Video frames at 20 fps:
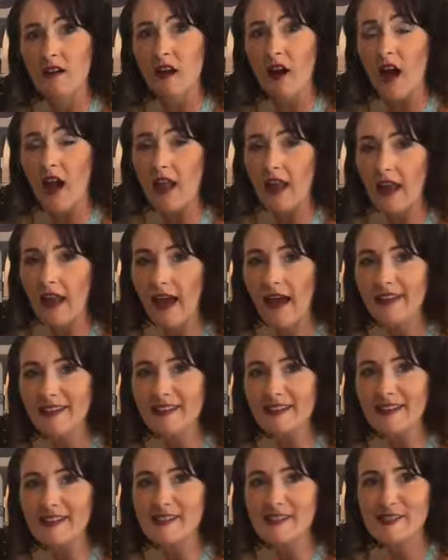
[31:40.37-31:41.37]
I so that's like what
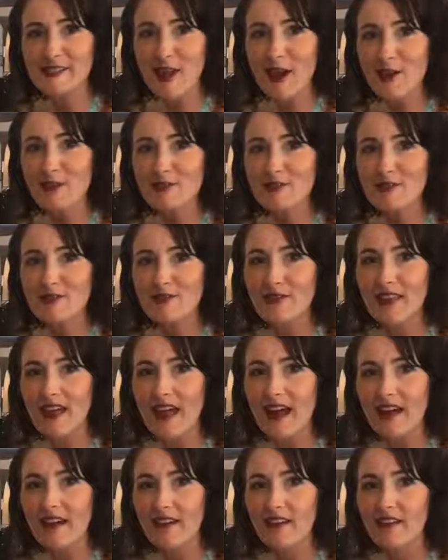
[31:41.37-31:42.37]
Mel was saying before.
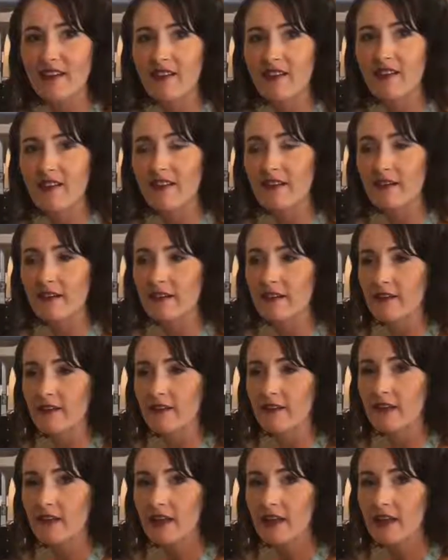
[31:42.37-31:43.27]
So we got to dress up.